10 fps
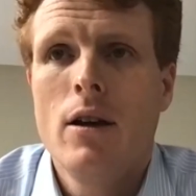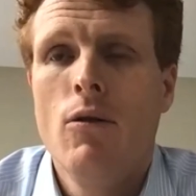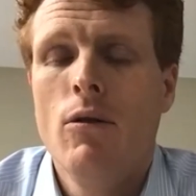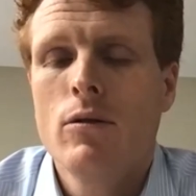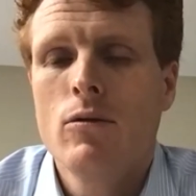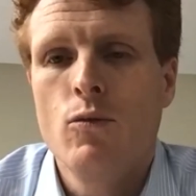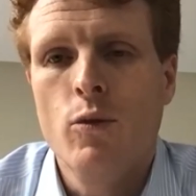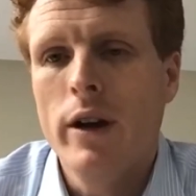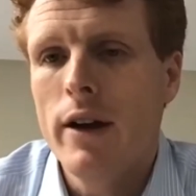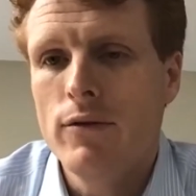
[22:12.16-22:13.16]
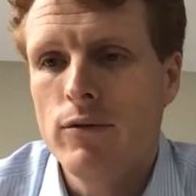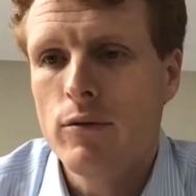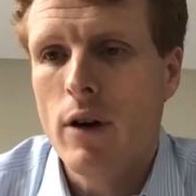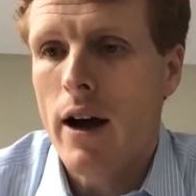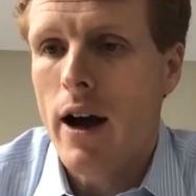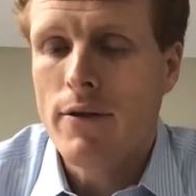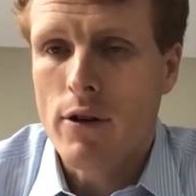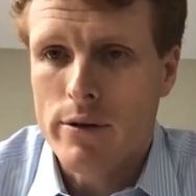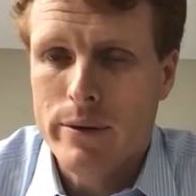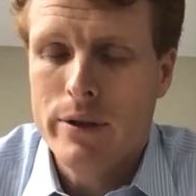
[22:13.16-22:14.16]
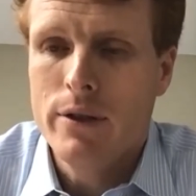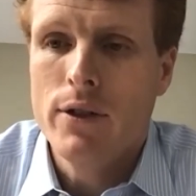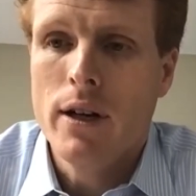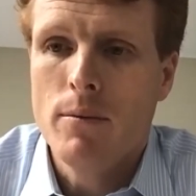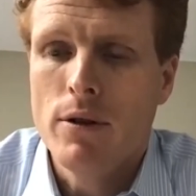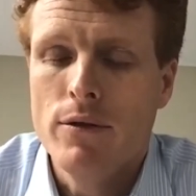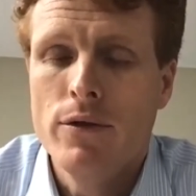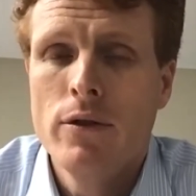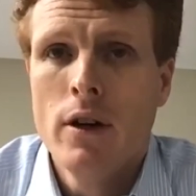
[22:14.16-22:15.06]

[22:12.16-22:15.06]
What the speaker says: I've already received a number of